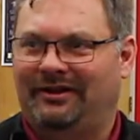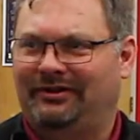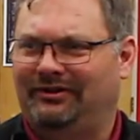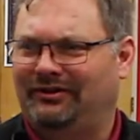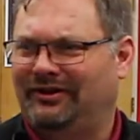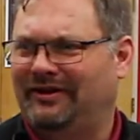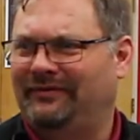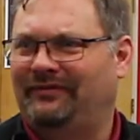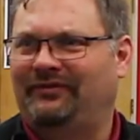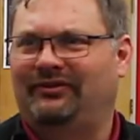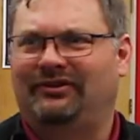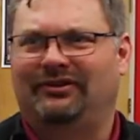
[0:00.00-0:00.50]

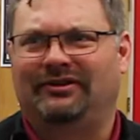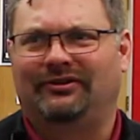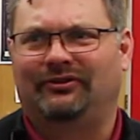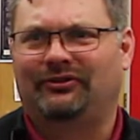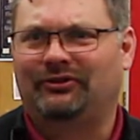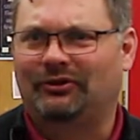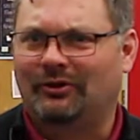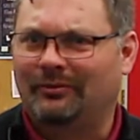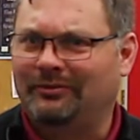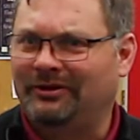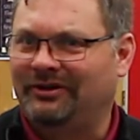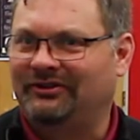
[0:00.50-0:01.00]
I've seen it
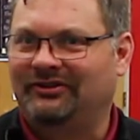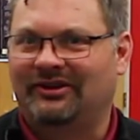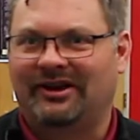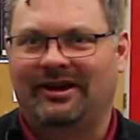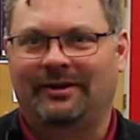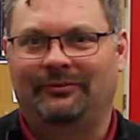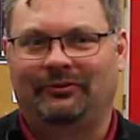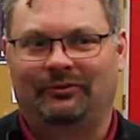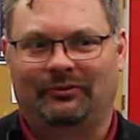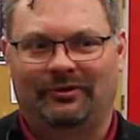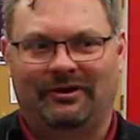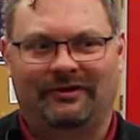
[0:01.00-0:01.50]
so many
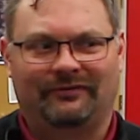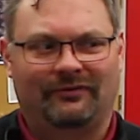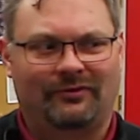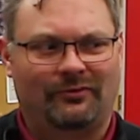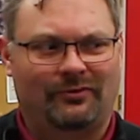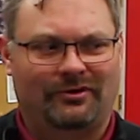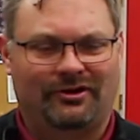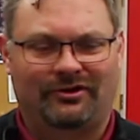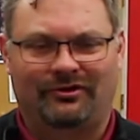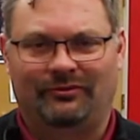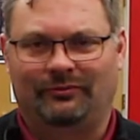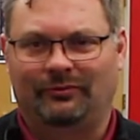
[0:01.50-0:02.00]
times where
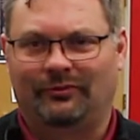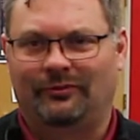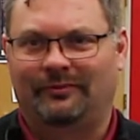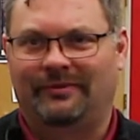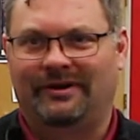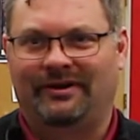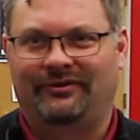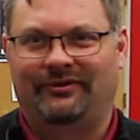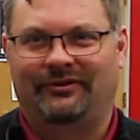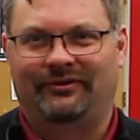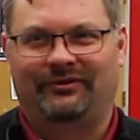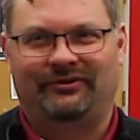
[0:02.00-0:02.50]
everyone in the room
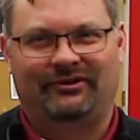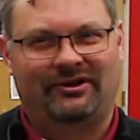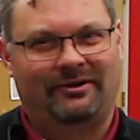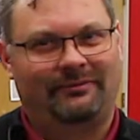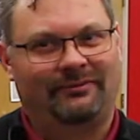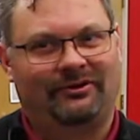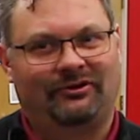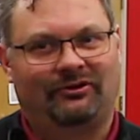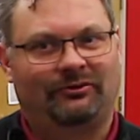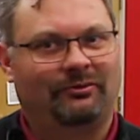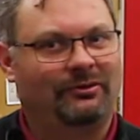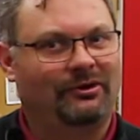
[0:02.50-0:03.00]
had the
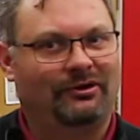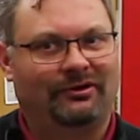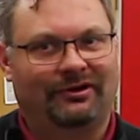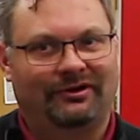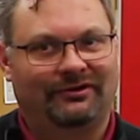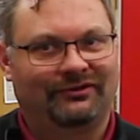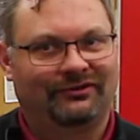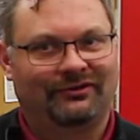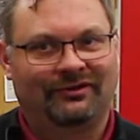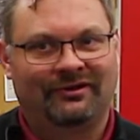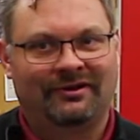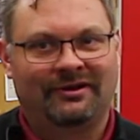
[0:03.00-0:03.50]
same
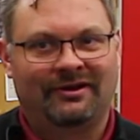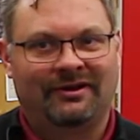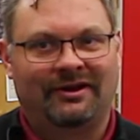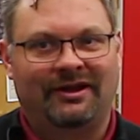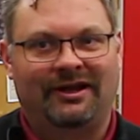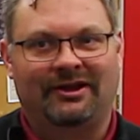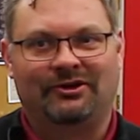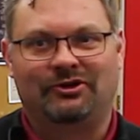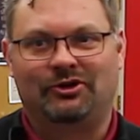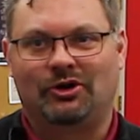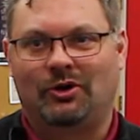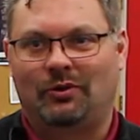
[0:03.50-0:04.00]
experience,
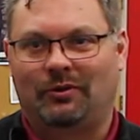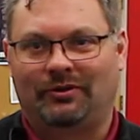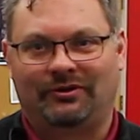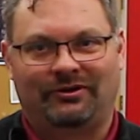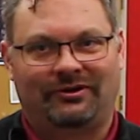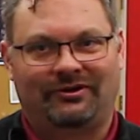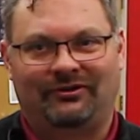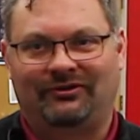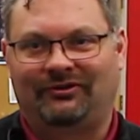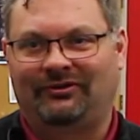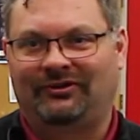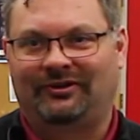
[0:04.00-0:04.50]
and no one
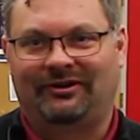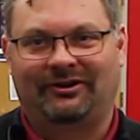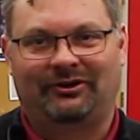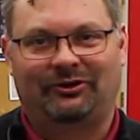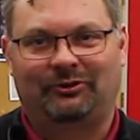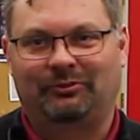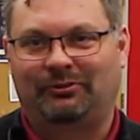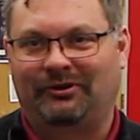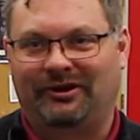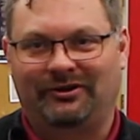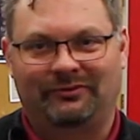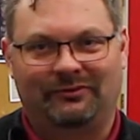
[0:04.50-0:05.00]
can
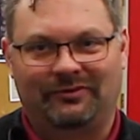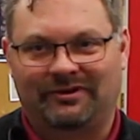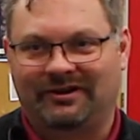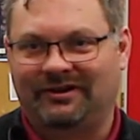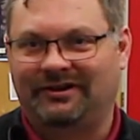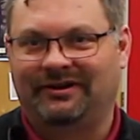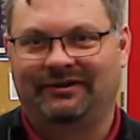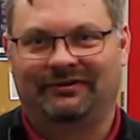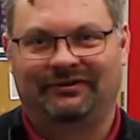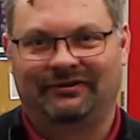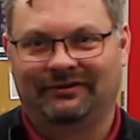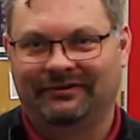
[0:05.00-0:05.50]
explain what
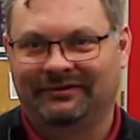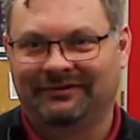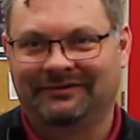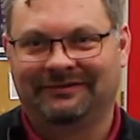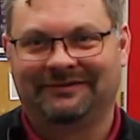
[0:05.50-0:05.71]
it is.